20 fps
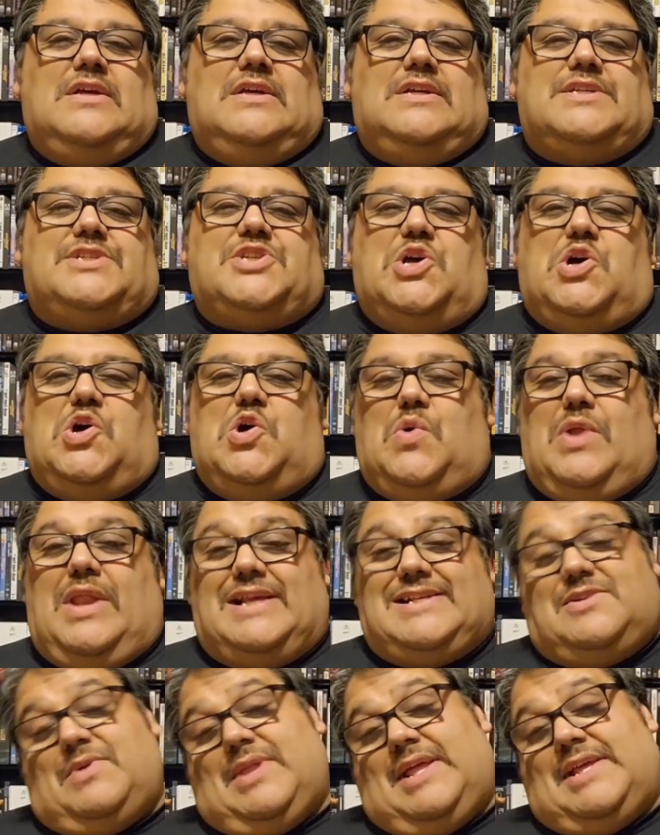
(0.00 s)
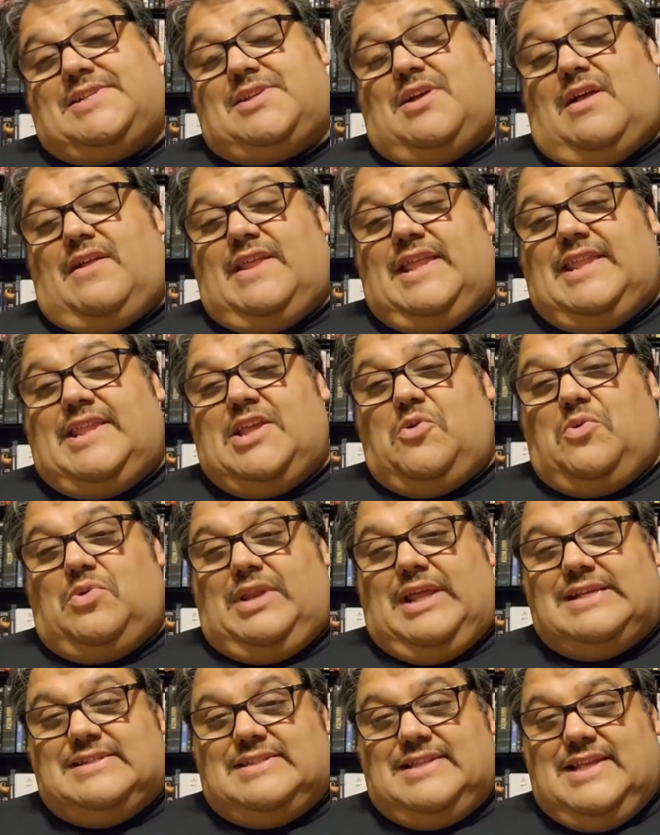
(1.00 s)
So, when I saw that they were
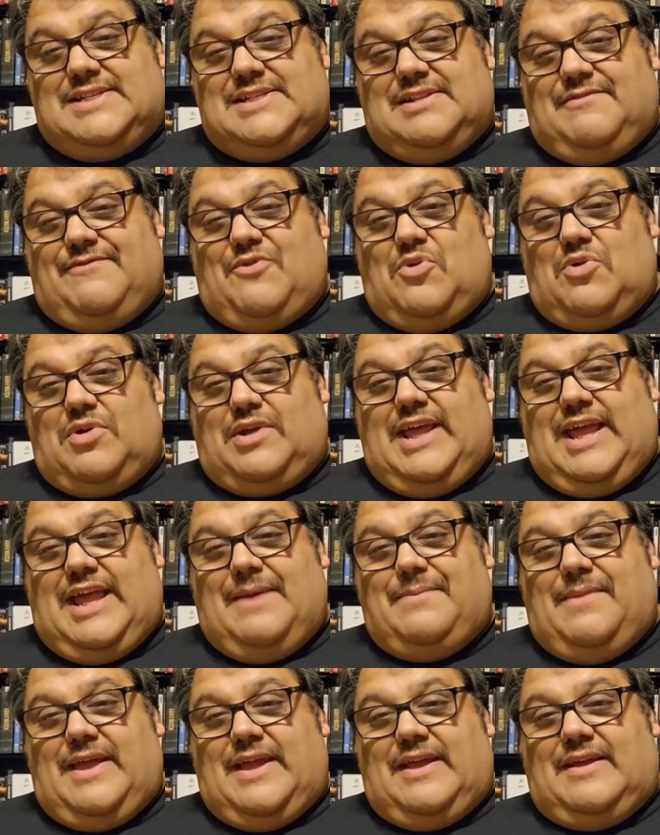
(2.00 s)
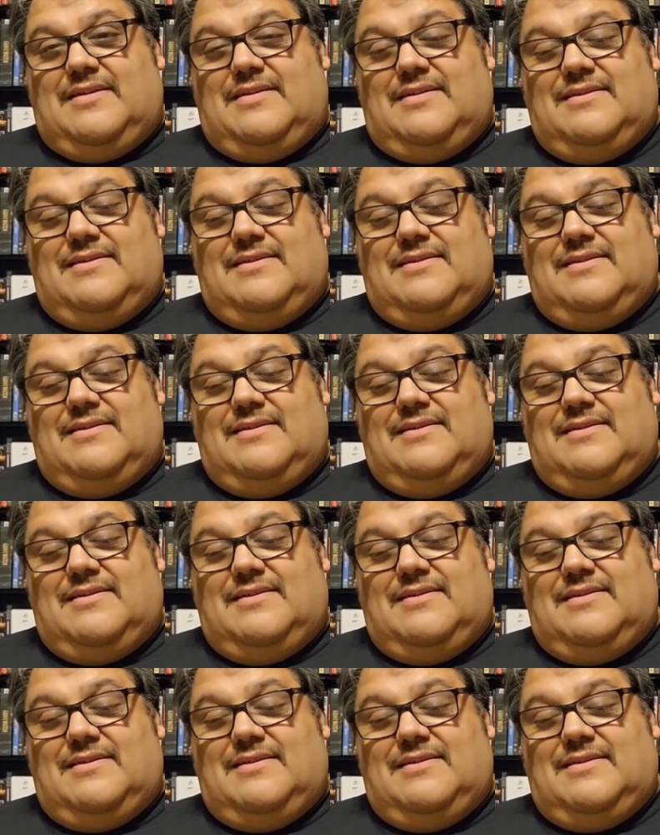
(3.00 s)
releasing this in 4K, I'm like,